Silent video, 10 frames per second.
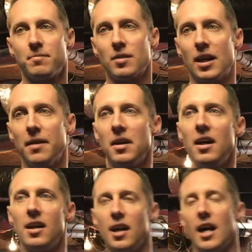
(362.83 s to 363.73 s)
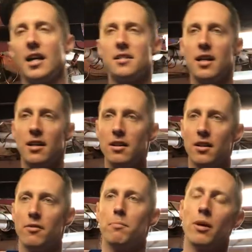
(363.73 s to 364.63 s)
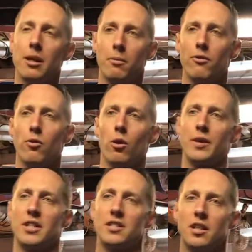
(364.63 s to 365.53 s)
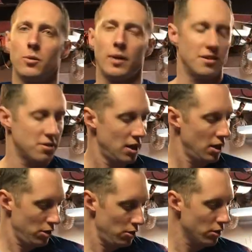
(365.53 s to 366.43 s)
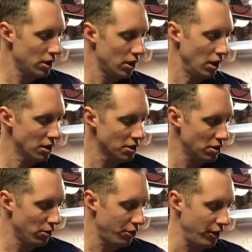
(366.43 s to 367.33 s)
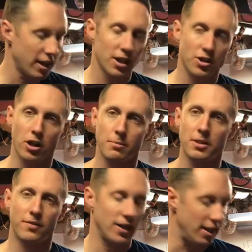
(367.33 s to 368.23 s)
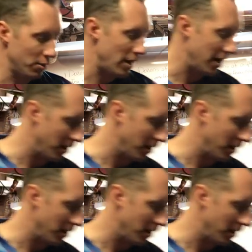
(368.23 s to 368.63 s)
Okay? As in point number four with the sequence, you can also think in terms of getting ready.